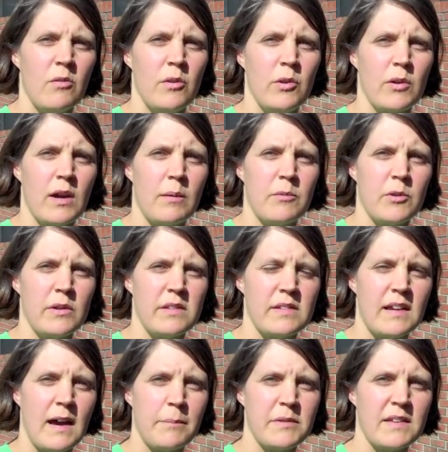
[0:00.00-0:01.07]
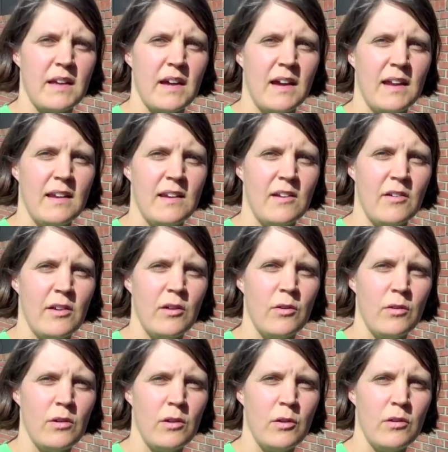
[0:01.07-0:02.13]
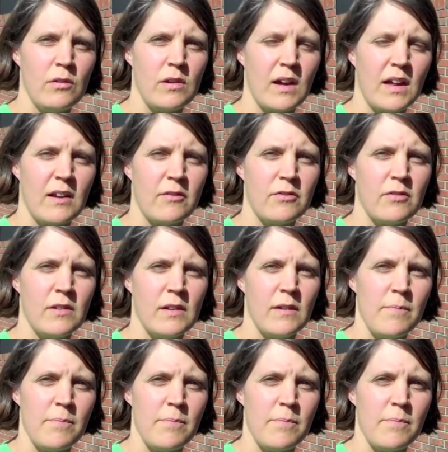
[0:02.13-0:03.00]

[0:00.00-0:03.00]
when you come to a stop sign, you know, you, you kind of